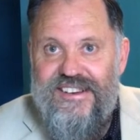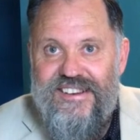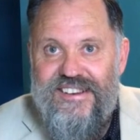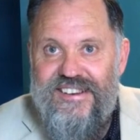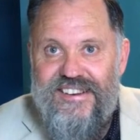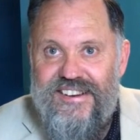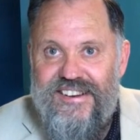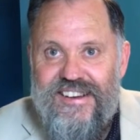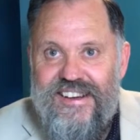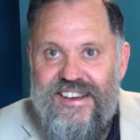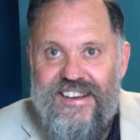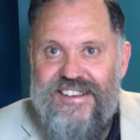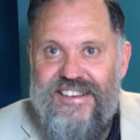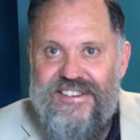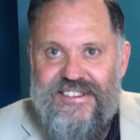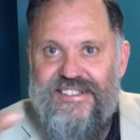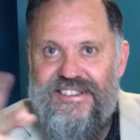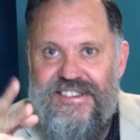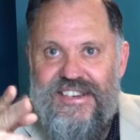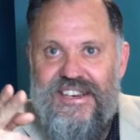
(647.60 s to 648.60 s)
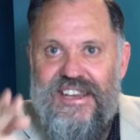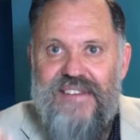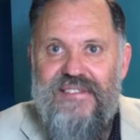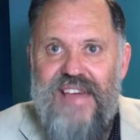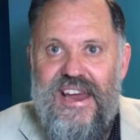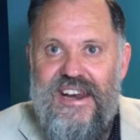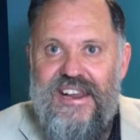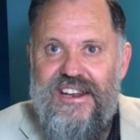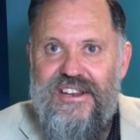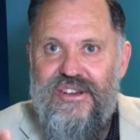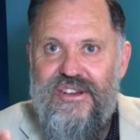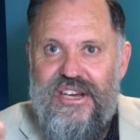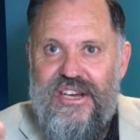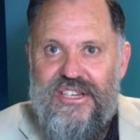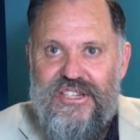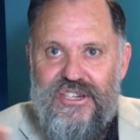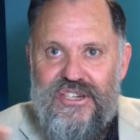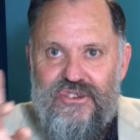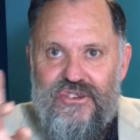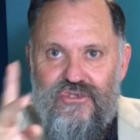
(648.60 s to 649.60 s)
to leave that in. You can
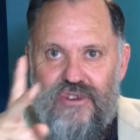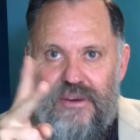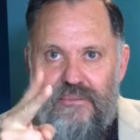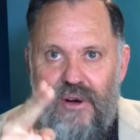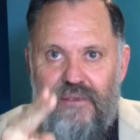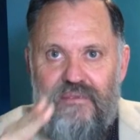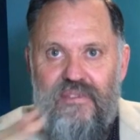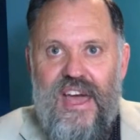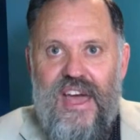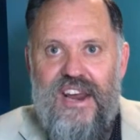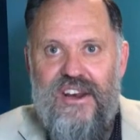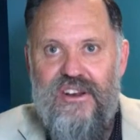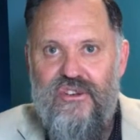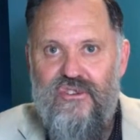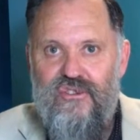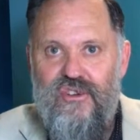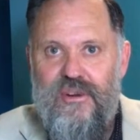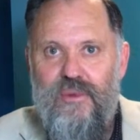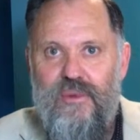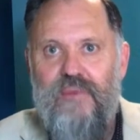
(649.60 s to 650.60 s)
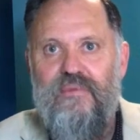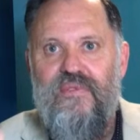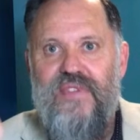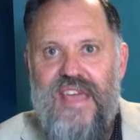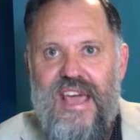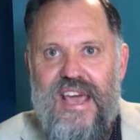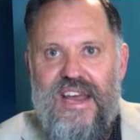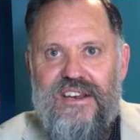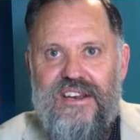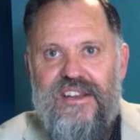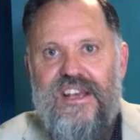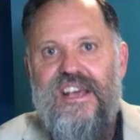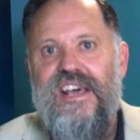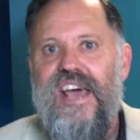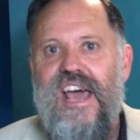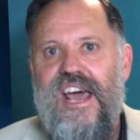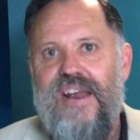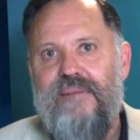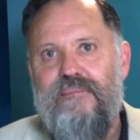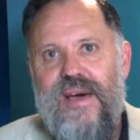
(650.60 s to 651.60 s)
just trim off that and trim off the end
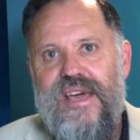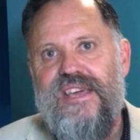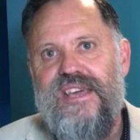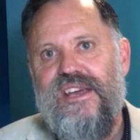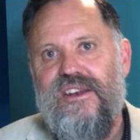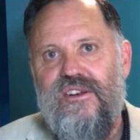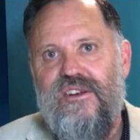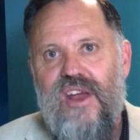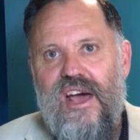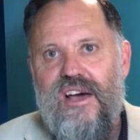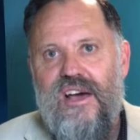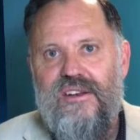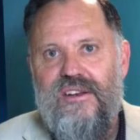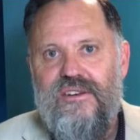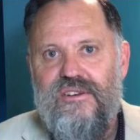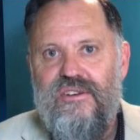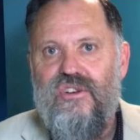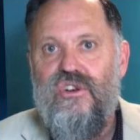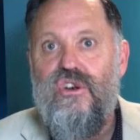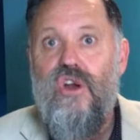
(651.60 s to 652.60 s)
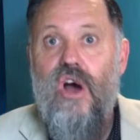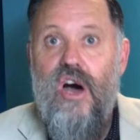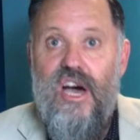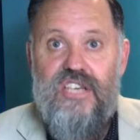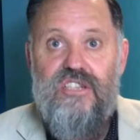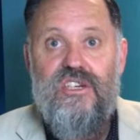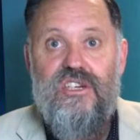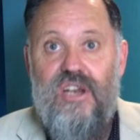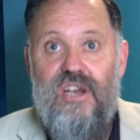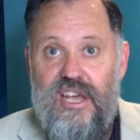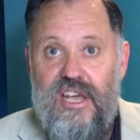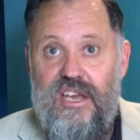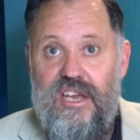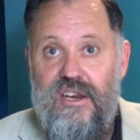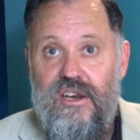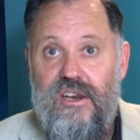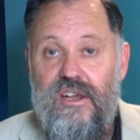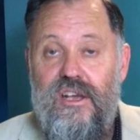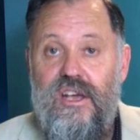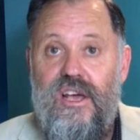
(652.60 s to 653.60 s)
and make a nice,
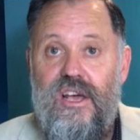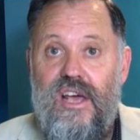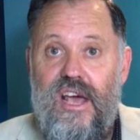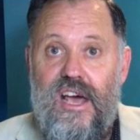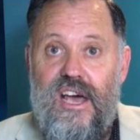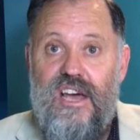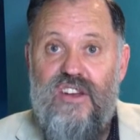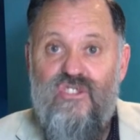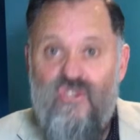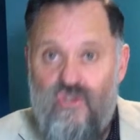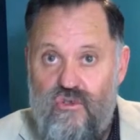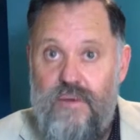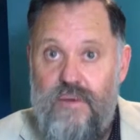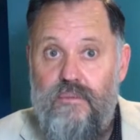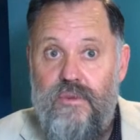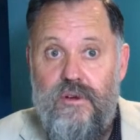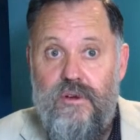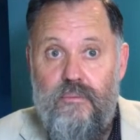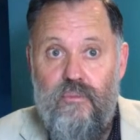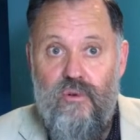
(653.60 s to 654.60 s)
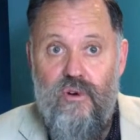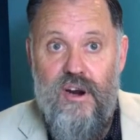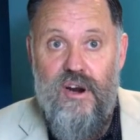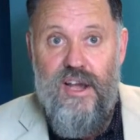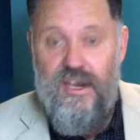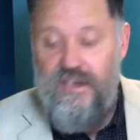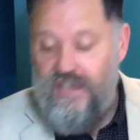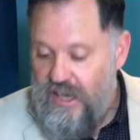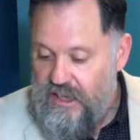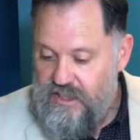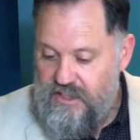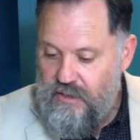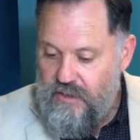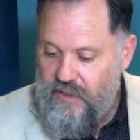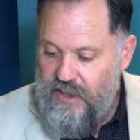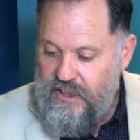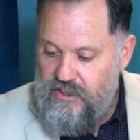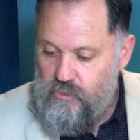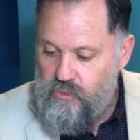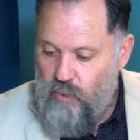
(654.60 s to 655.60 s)
clean, trimmed product. So
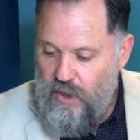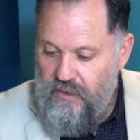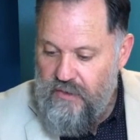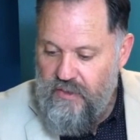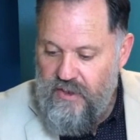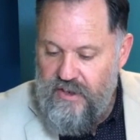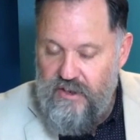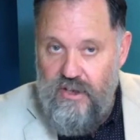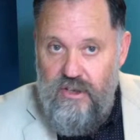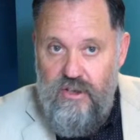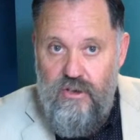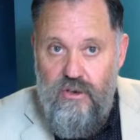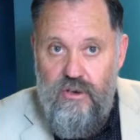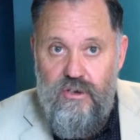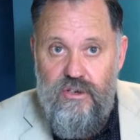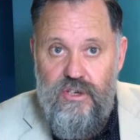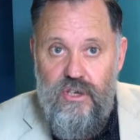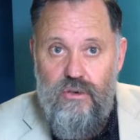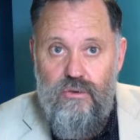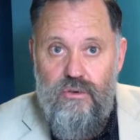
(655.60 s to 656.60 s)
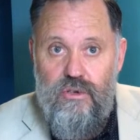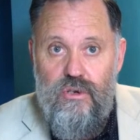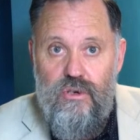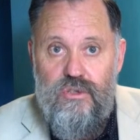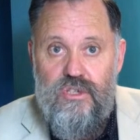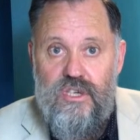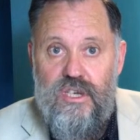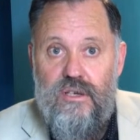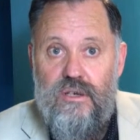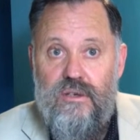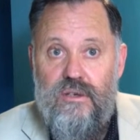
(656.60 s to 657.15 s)
that's one thing that you can do using